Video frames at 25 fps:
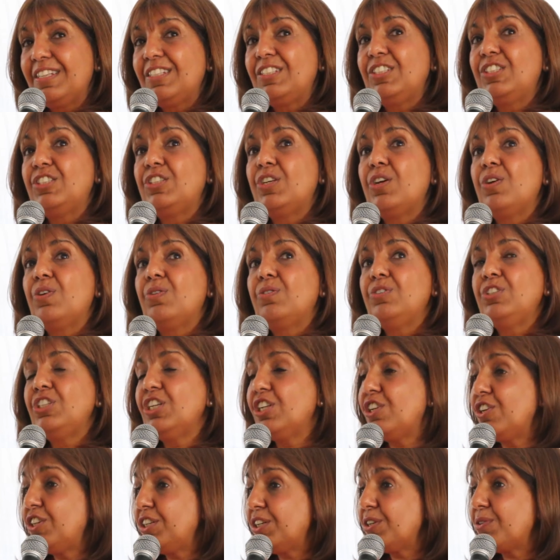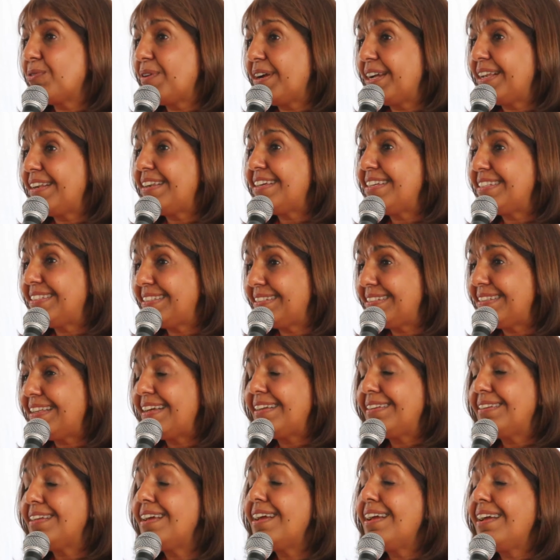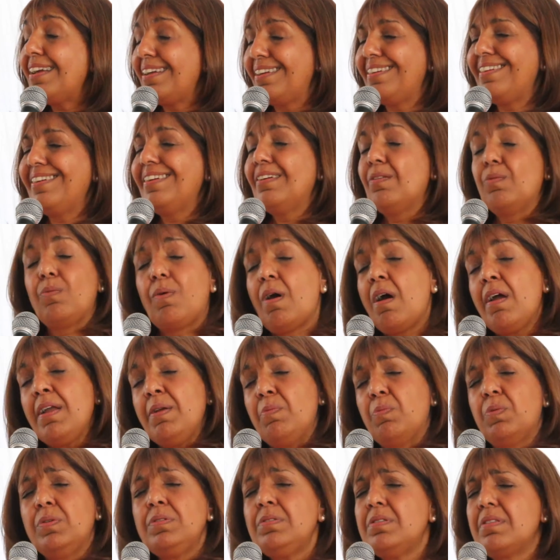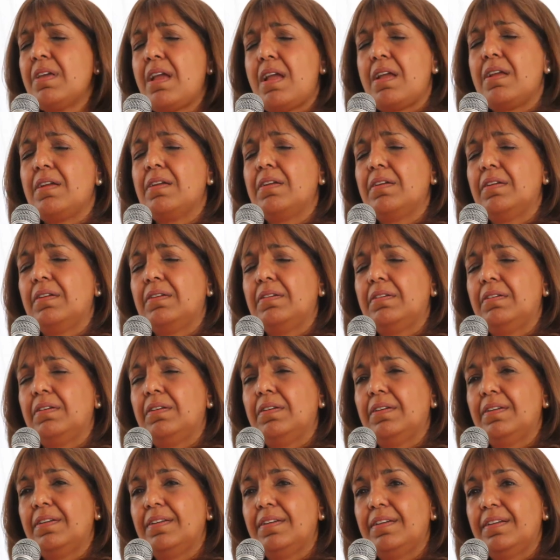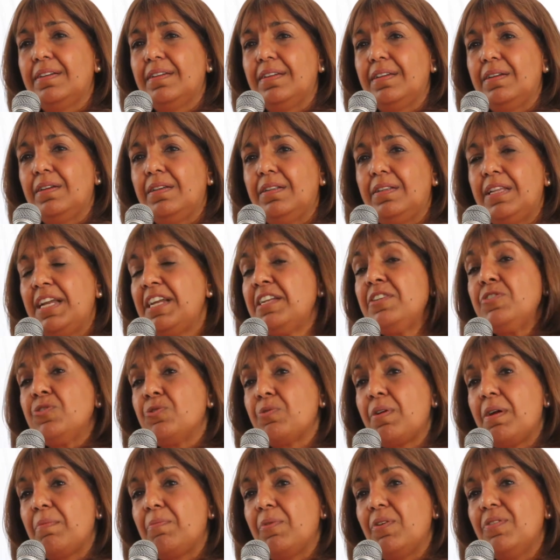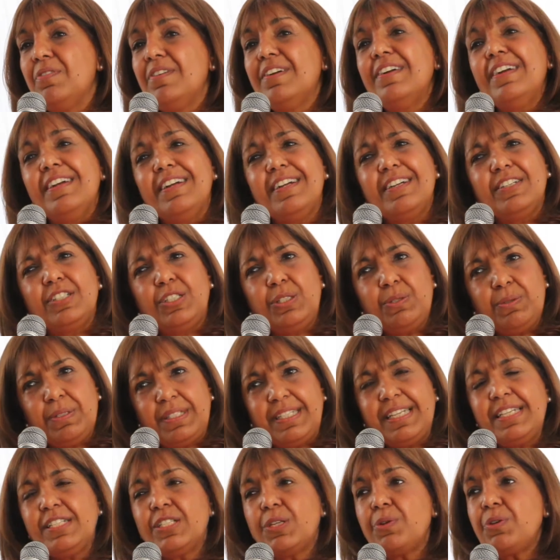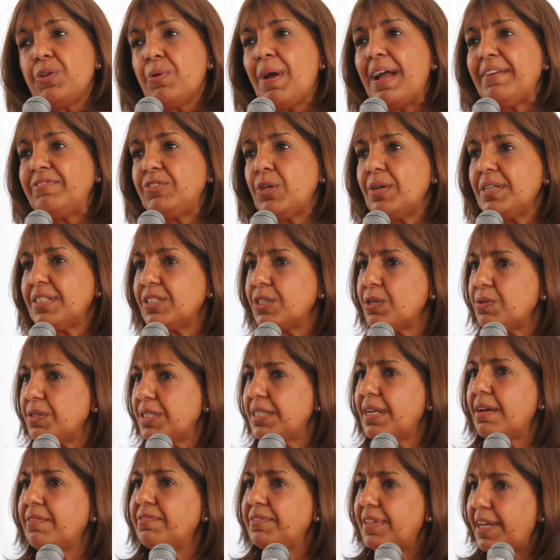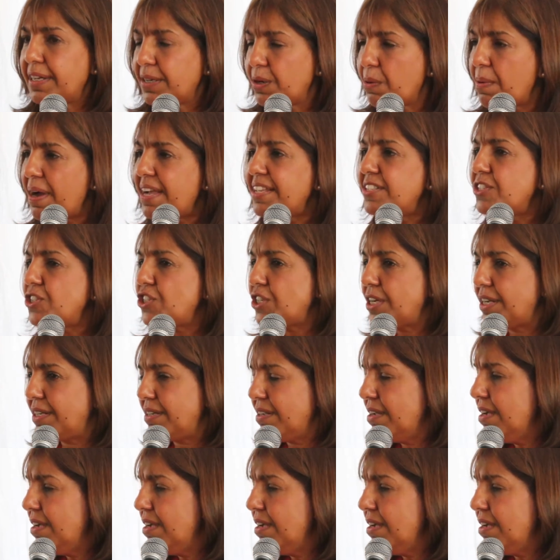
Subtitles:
So she learned a great lesson that day. Why would they? They're in trouble. Do you see? So you have to ask yourself that question.